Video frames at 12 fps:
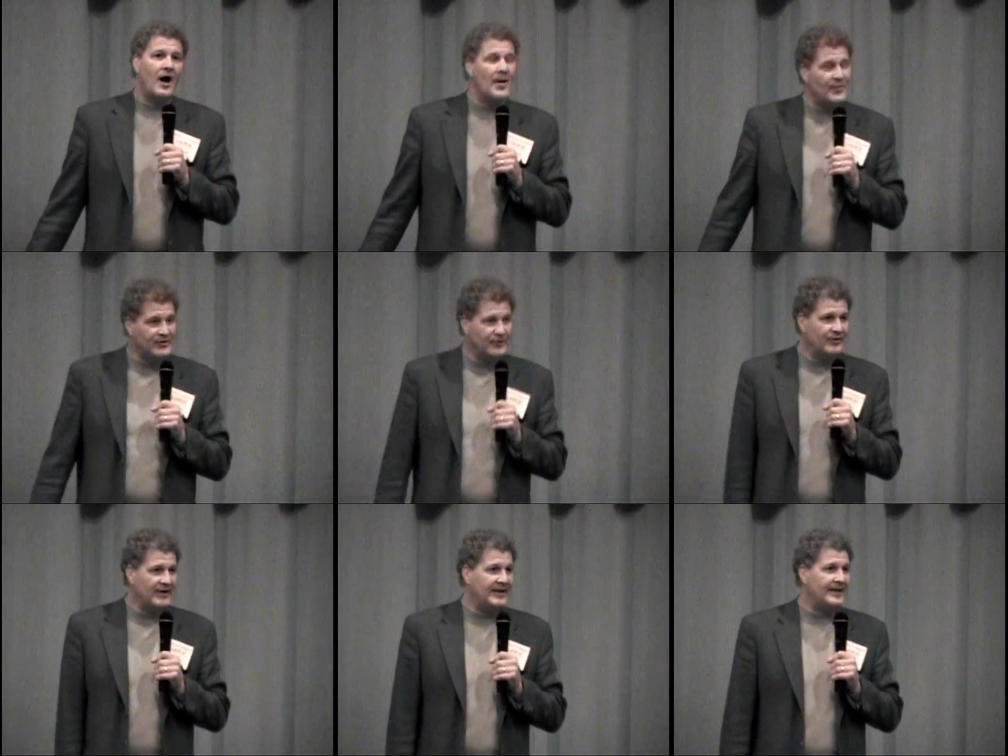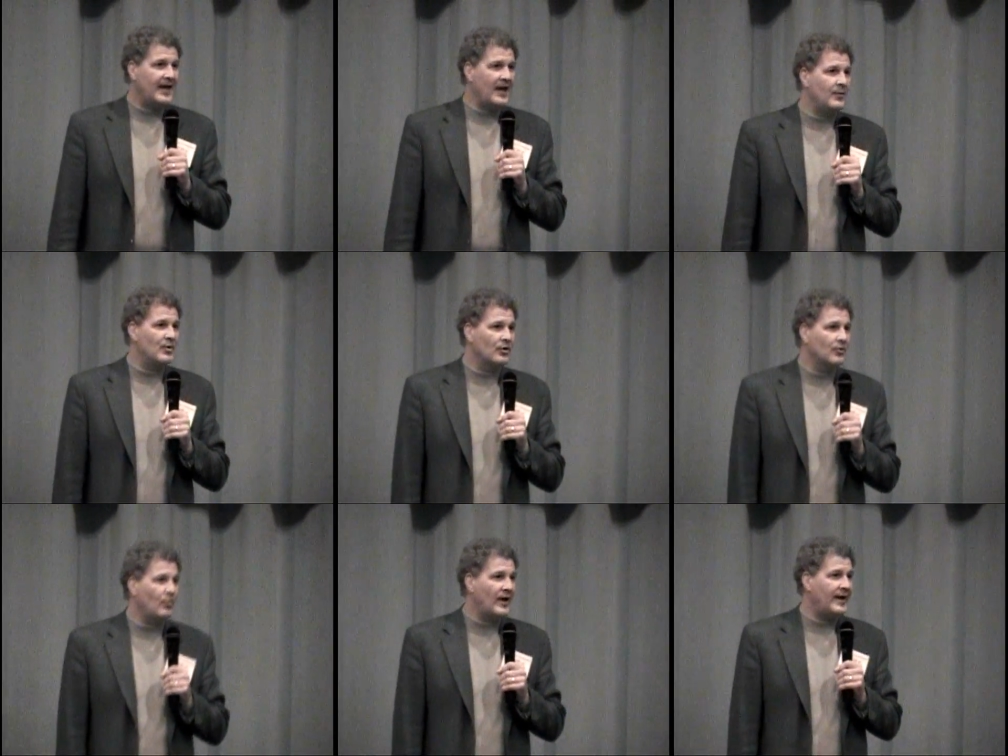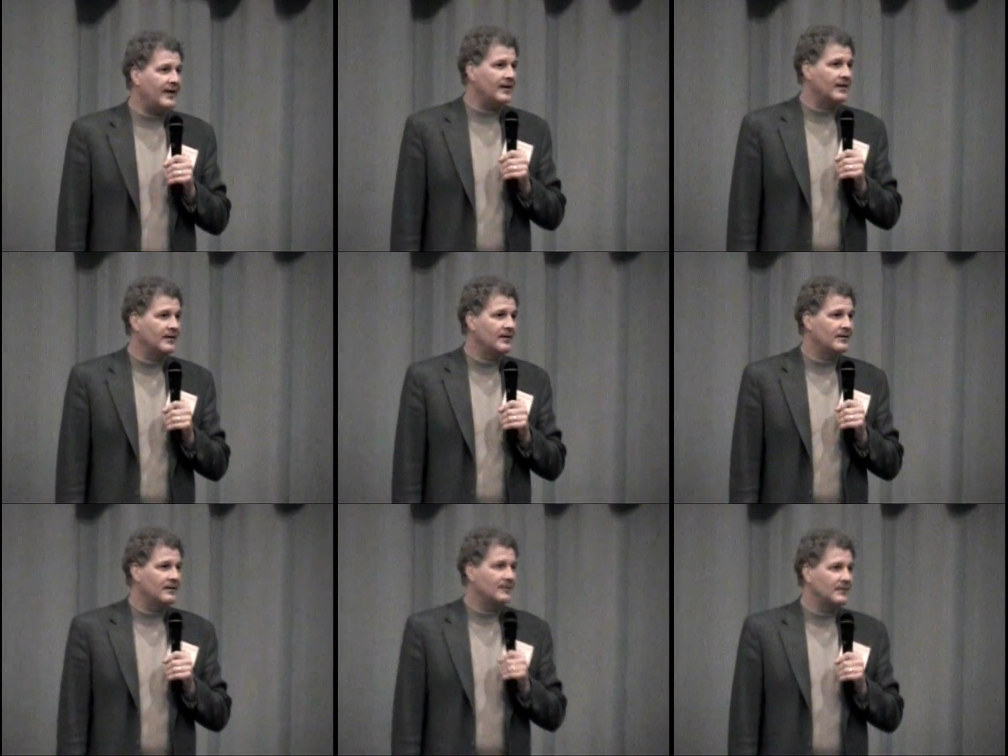Opportunity came her way.
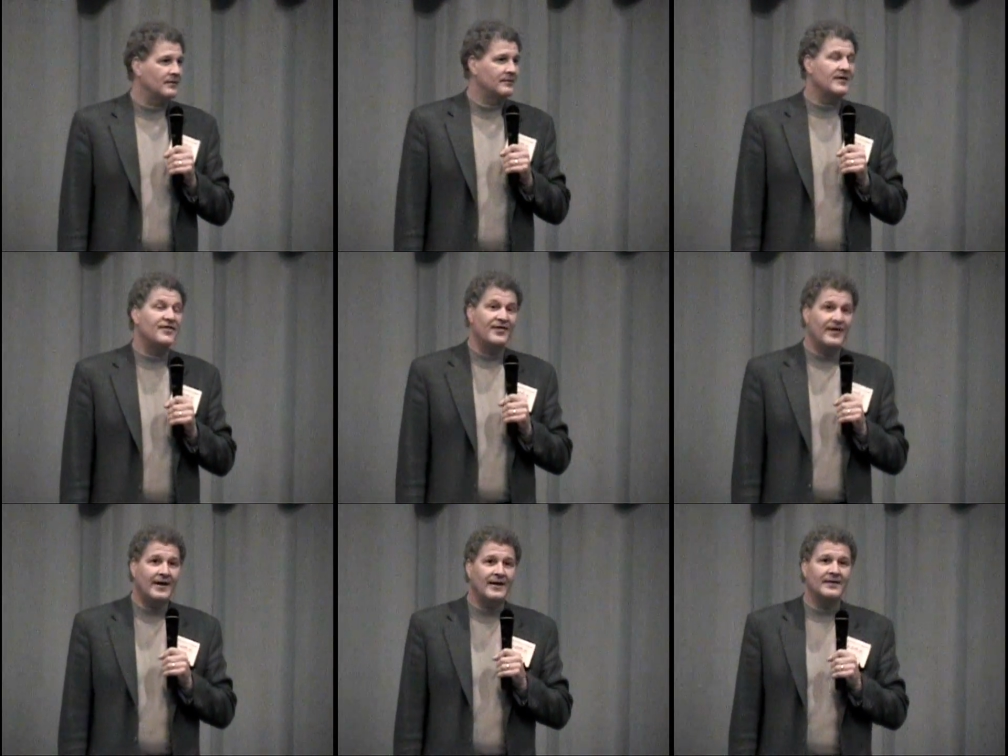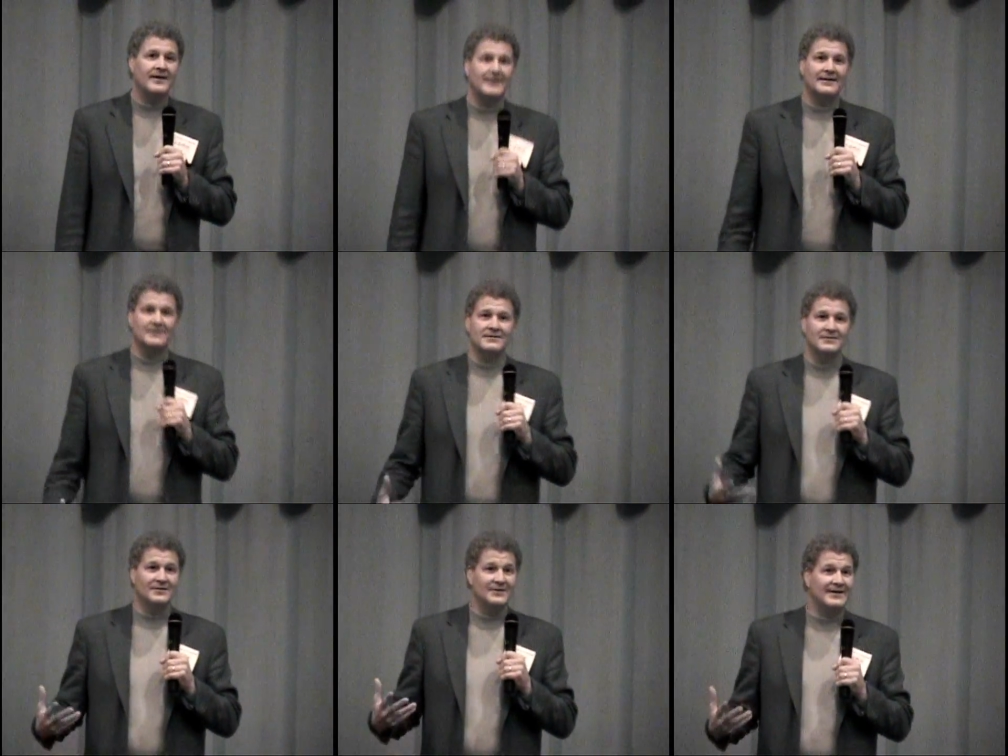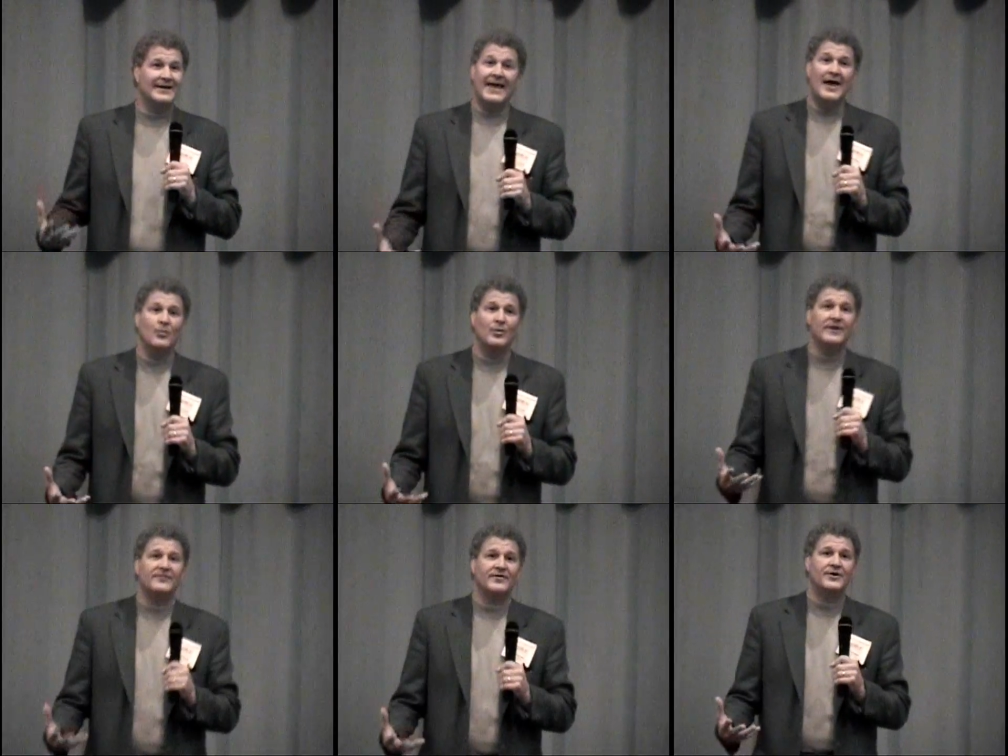The thing that you can't
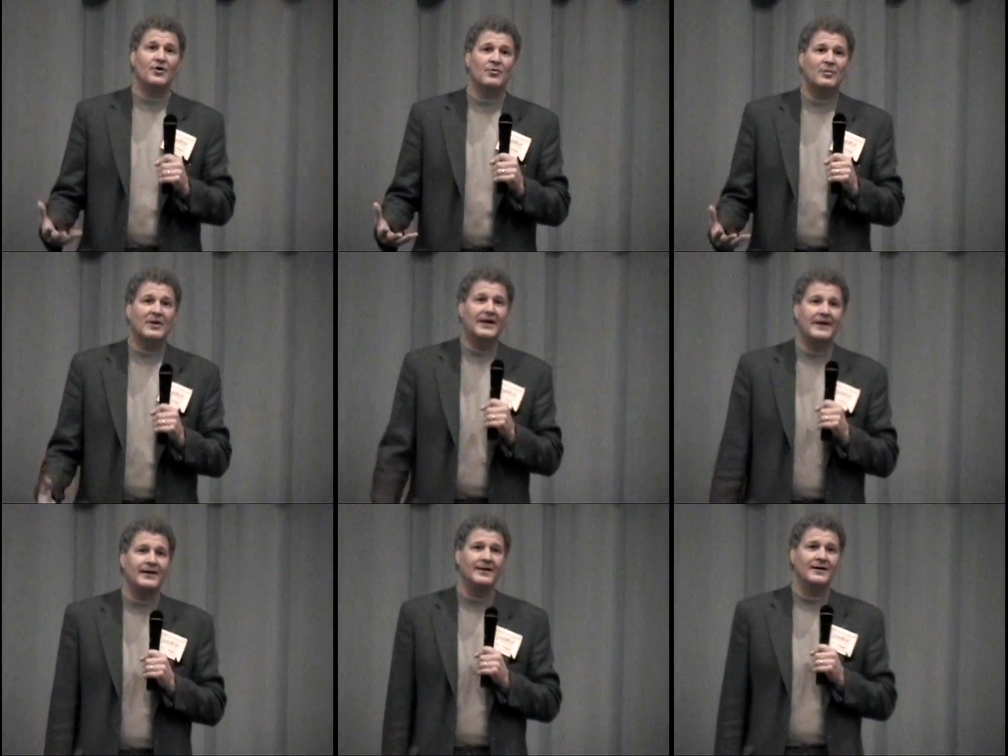win if you don't play.